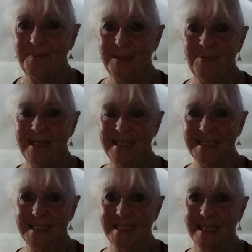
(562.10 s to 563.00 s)
be
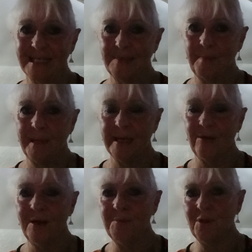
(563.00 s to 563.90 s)
realistic, but
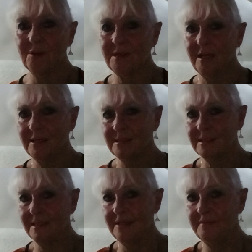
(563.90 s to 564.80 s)
I'm not going
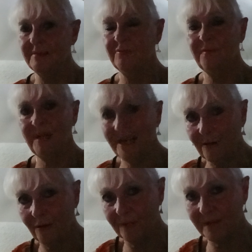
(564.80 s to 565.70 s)
to live in
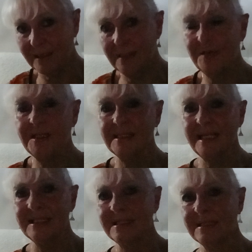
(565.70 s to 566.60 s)
fear of it. And I think
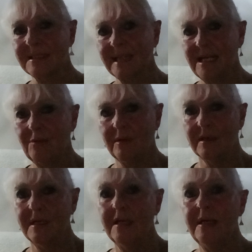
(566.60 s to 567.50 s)
that's the secret.
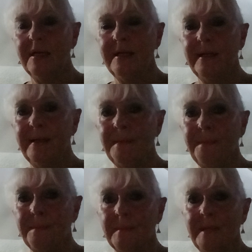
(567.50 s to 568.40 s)

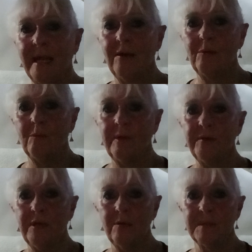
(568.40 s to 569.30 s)
Now,
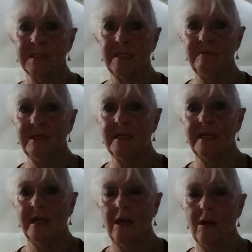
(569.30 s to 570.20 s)
whether I was living
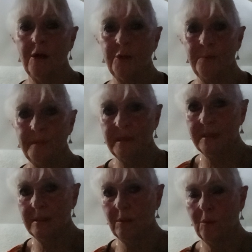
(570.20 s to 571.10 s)
in a home
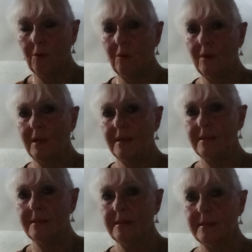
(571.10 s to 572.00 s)
or
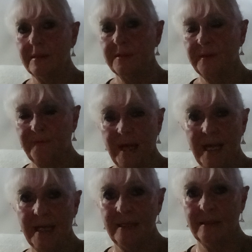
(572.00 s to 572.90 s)
the
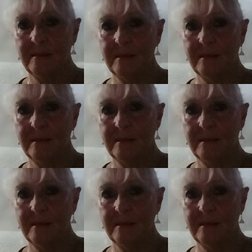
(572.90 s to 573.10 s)
van,